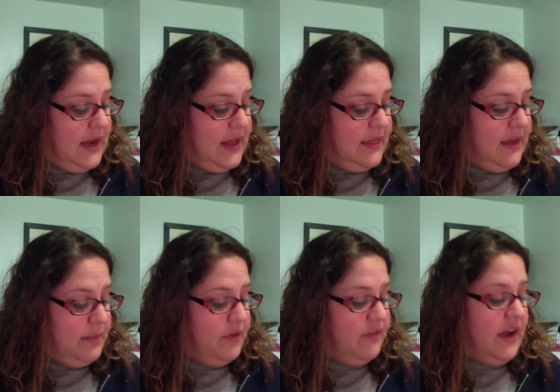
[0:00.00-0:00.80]
that
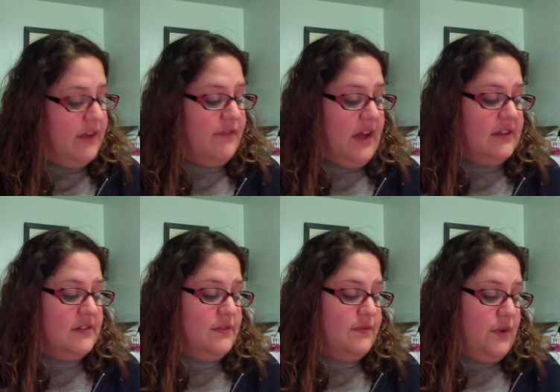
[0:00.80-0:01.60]
provide
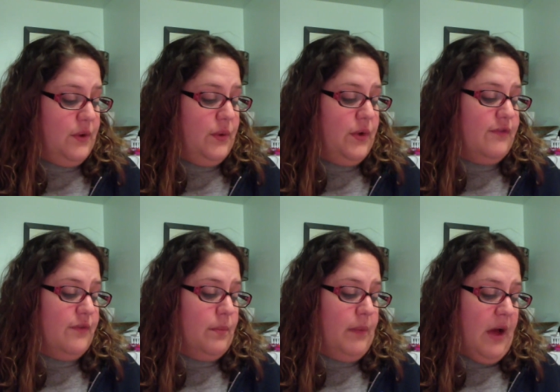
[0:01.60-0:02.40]
fast food
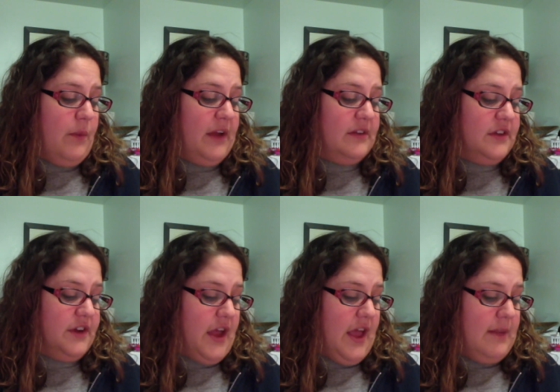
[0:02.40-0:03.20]
for bowel
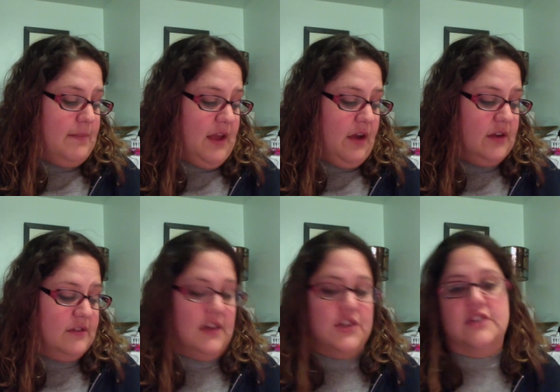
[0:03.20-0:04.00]
bacteria and may cause
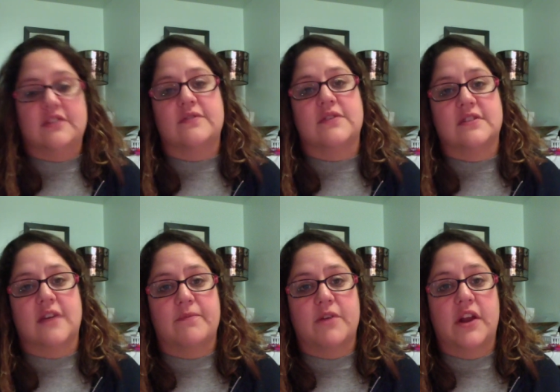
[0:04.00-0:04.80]
digestive
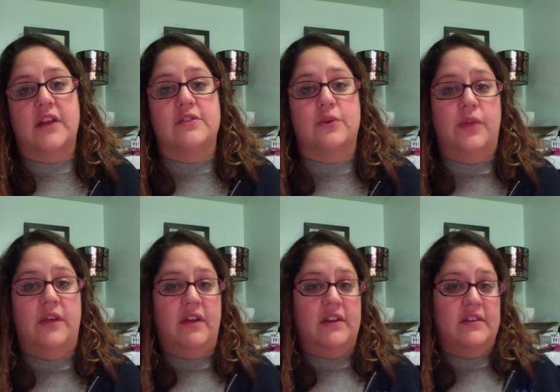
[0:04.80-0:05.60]
discomfort. And so
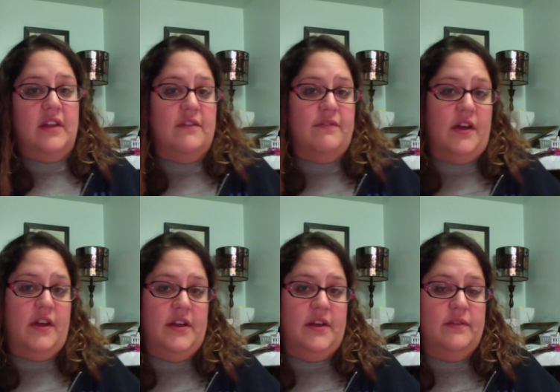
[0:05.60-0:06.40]
they've
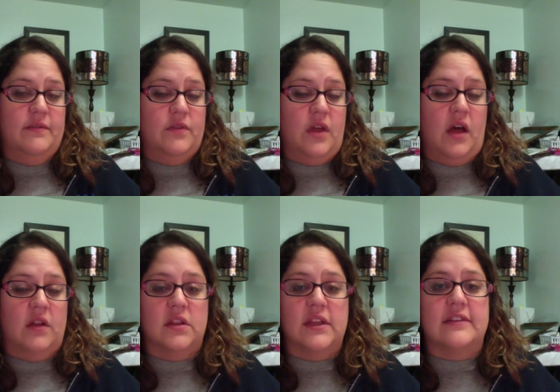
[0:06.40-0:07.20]
identified a
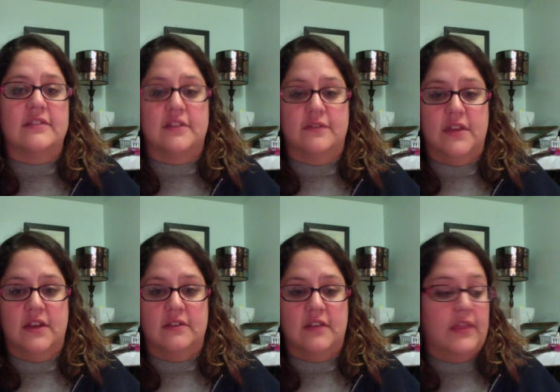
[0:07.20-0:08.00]
list of
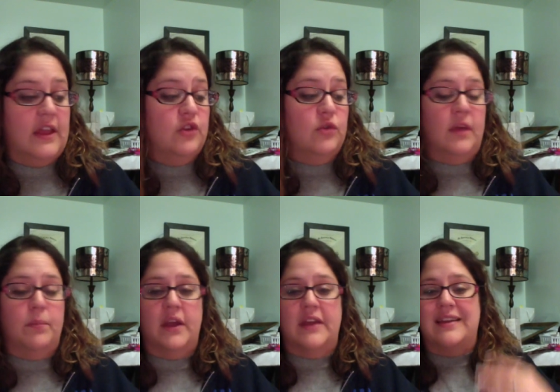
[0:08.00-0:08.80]
things, and they
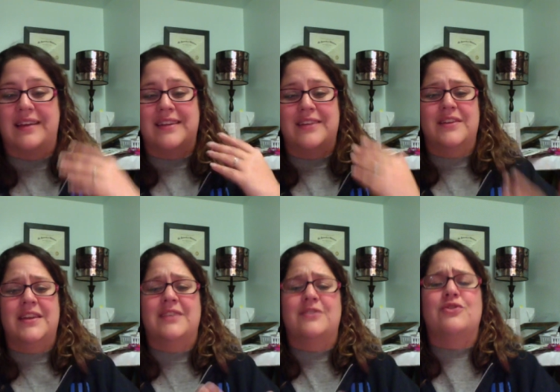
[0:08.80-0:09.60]
break it down even
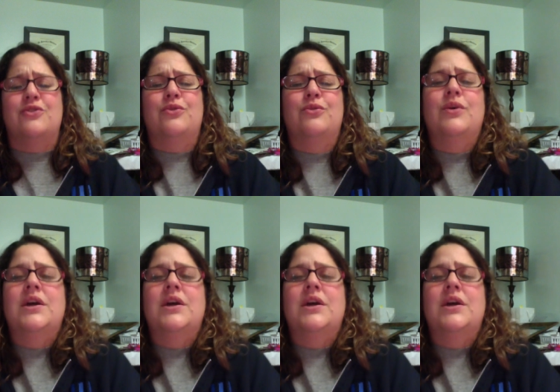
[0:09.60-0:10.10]
into